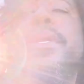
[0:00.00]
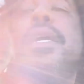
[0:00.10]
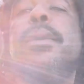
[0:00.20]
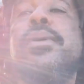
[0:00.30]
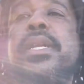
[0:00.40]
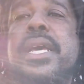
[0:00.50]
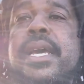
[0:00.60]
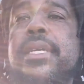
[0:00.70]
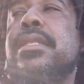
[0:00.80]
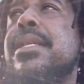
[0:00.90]
a couple
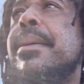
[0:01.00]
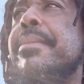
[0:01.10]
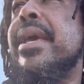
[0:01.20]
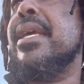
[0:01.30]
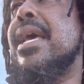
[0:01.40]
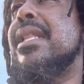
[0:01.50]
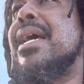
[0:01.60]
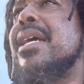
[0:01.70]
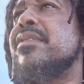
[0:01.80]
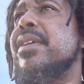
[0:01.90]
days since I made that
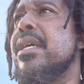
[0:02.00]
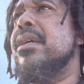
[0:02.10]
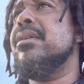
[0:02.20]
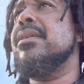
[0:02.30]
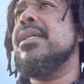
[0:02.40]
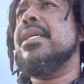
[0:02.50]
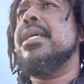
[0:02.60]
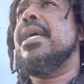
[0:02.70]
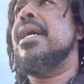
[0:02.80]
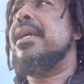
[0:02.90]
last video.
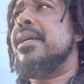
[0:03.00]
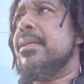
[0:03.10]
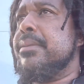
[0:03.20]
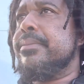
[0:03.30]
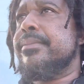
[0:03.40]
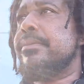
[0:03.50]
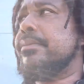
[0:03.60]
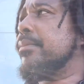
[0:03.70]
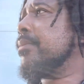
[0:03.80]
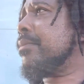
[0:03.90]
Um,
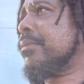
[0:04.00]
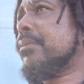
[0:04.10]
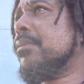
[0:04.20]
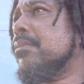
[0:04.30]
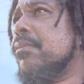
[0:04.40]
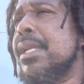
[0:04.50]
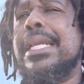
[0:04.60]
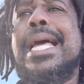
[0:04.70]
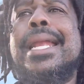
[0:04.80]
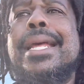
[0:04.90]
a
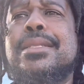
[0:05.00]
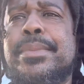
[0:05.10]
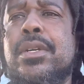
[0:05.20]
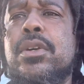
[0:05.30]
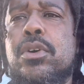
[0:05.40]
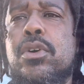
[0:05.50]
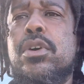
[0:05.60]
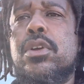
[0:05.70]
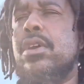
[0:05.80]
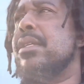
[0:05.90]
lot has been going
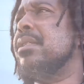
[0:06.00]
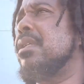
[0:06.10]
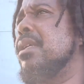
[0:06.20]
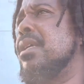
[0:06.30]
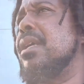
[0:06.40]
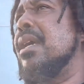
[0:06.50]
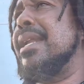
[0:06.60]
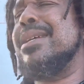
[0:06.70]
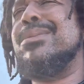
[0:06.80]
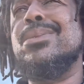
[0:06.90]
on, and
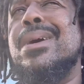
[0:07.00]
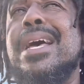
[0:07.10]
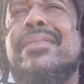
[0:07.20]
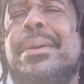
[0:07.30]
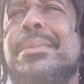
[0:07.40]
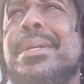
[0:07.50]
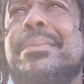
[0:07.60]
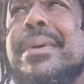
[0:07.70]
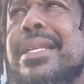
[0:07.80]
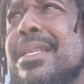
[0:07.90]
that's the reason why I haven't been able to
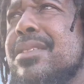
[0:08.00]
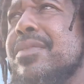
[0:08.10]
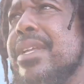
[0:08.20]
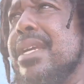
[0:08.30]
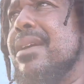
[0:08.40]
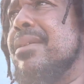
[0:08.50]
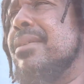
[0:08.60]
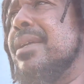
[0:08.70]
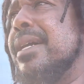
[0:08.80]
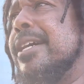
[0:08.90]
make this video.
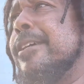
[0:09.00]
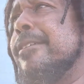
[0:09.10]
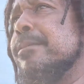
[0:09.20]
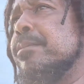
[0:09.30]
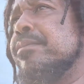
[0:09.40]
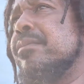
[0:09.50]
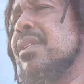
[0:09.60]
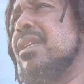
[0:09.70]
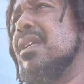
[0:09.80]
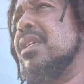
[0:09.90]
Um,
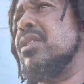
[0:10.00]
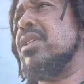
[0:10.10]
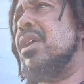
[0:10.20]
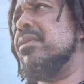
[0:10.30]
so